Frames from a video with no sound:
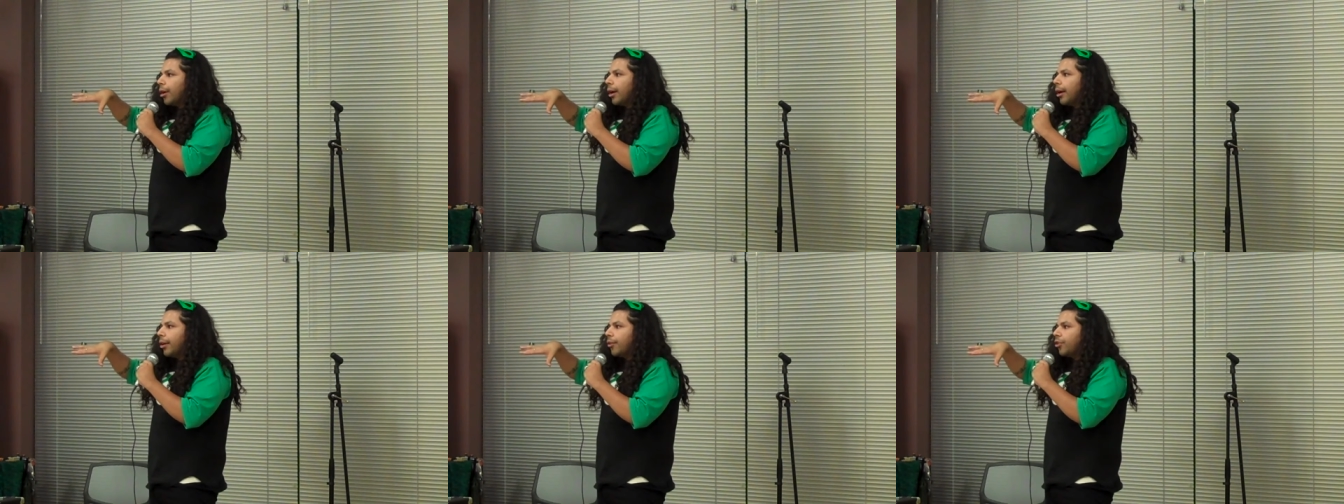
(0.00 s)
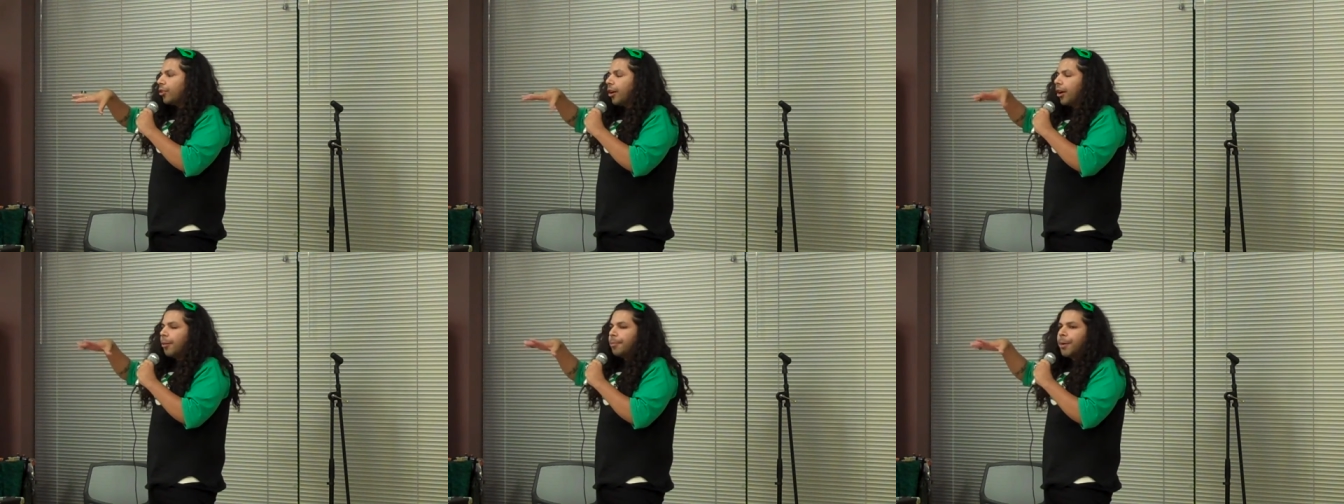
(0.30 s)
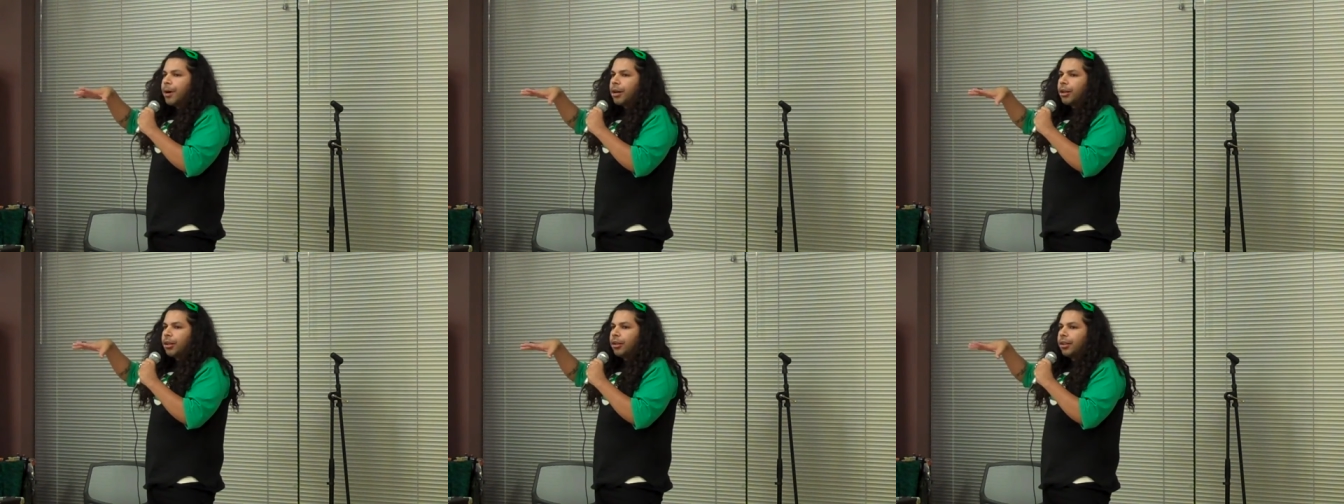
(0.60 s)
It's
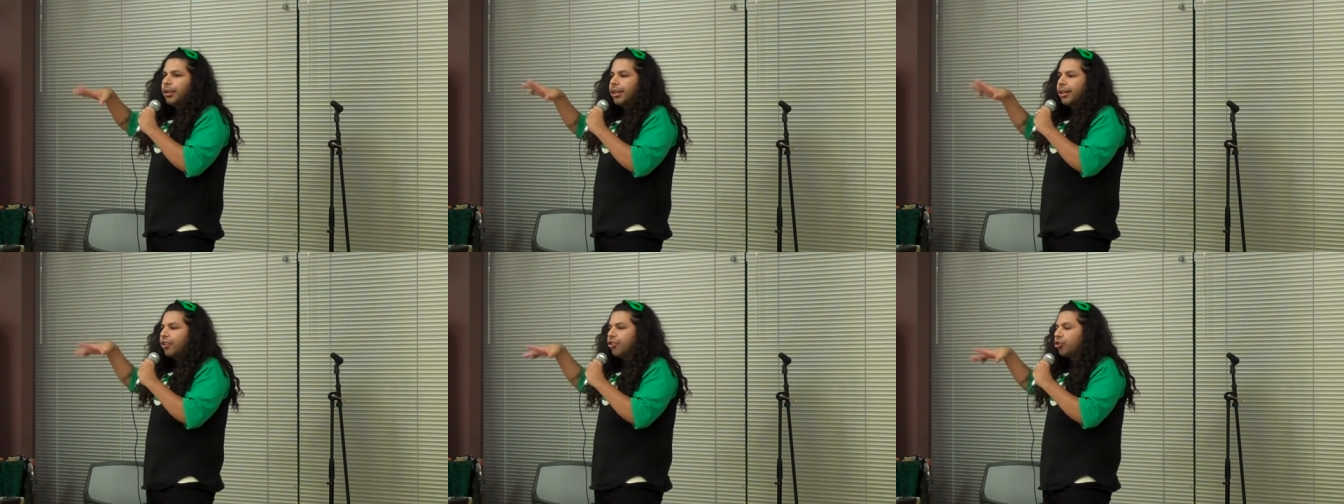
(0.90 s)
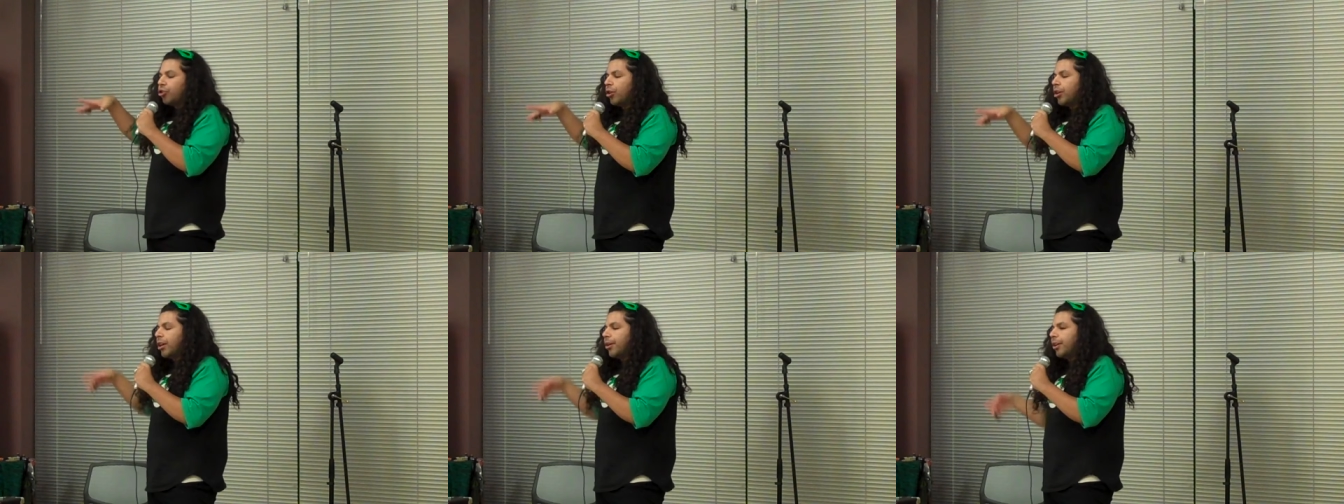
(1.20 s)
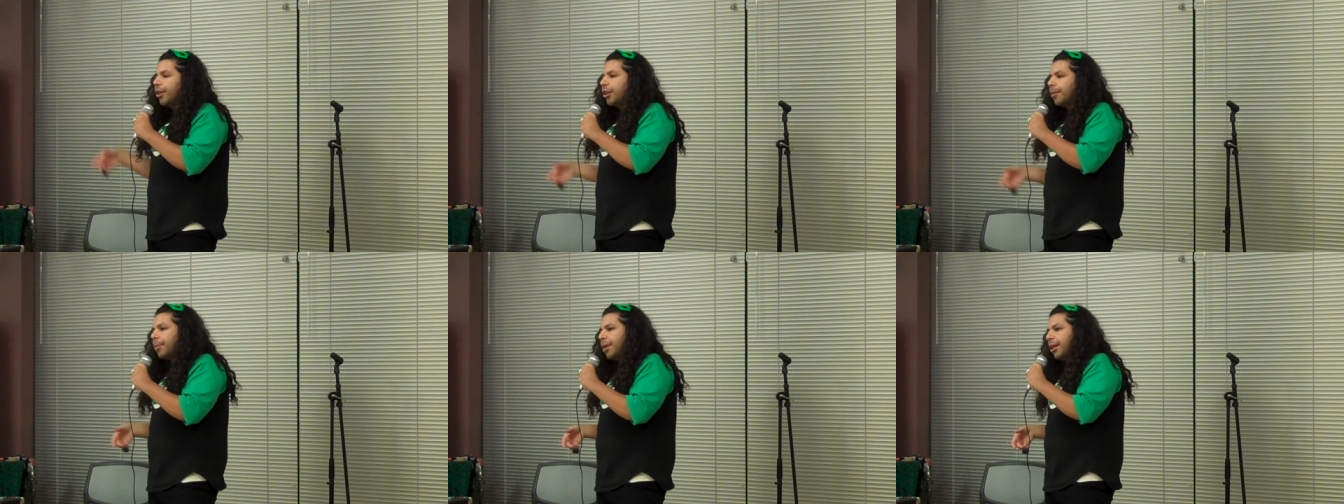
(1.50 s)
part of the League of
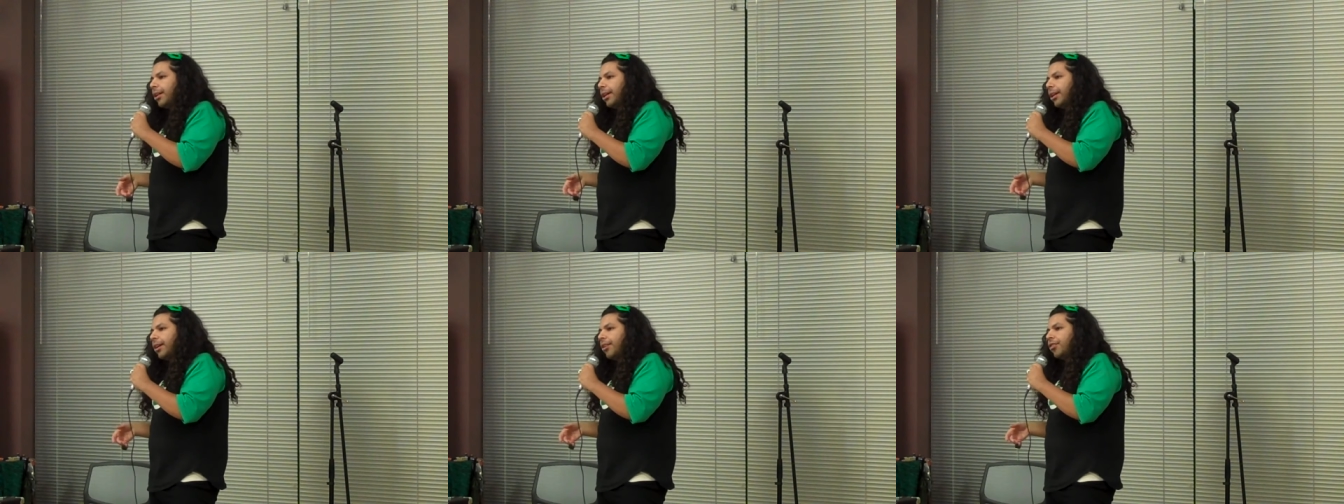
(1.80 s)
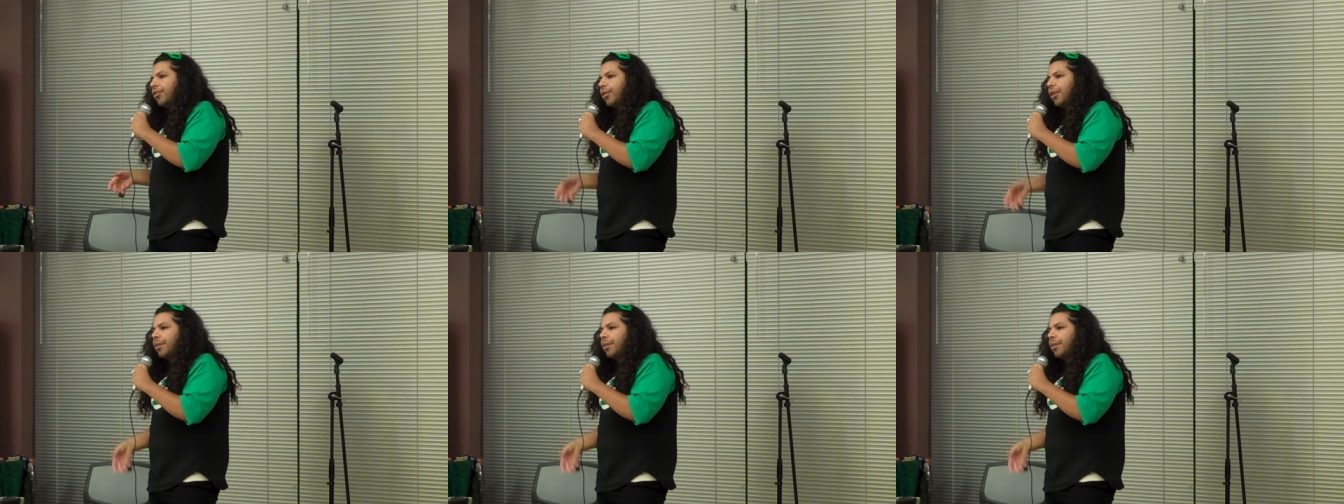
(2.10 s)
Extraordinary Comedians.